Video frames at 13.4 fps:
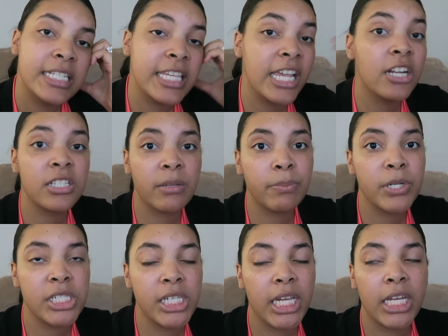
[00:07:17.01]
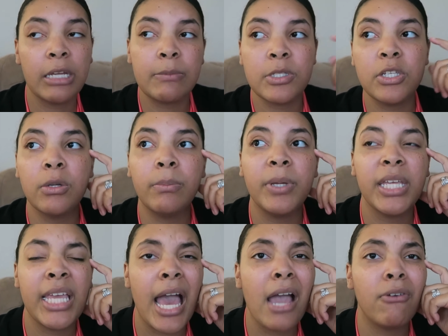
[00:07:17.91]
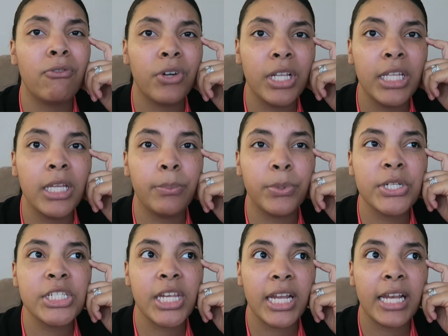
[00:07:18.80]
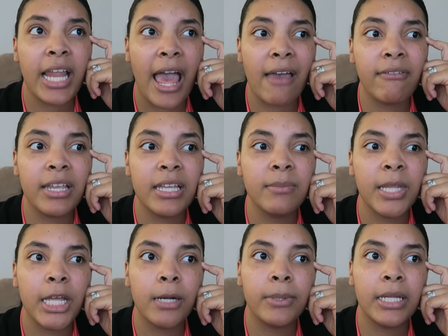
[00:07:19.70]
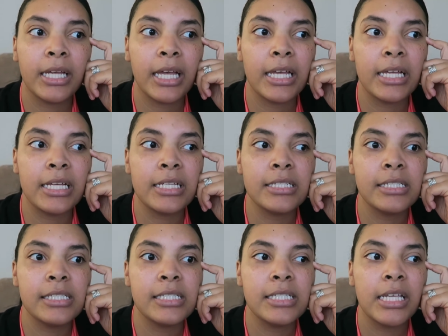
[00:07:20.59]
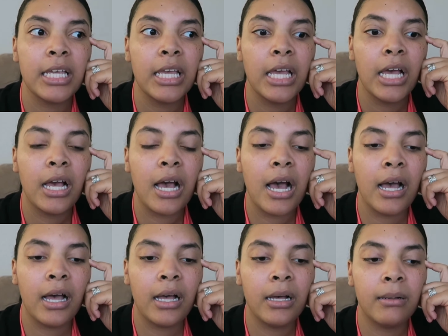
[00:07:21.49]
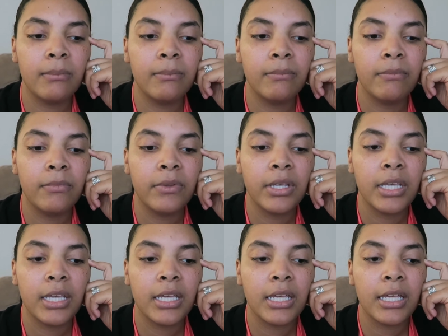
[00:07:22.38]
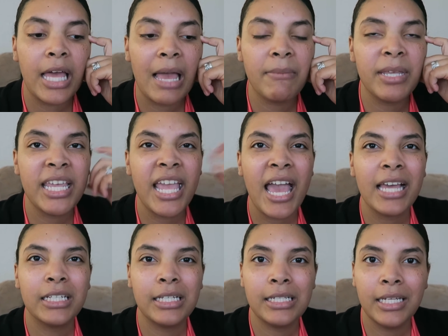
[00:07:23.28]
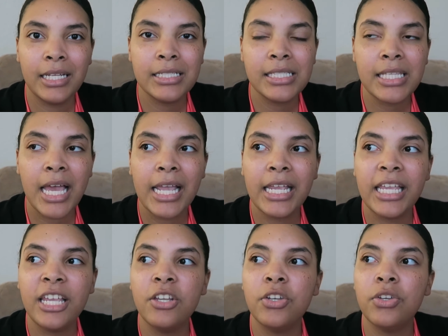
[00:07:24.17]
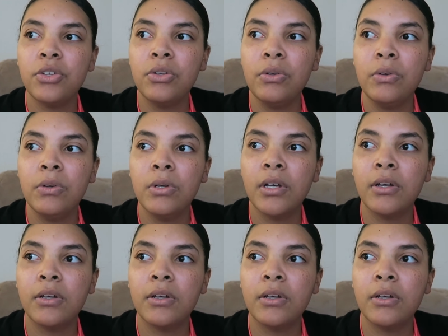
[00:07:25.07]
Terrence appreciated him too, but yeah, I really appreciated having him there because, I mean, he had good insight. He knew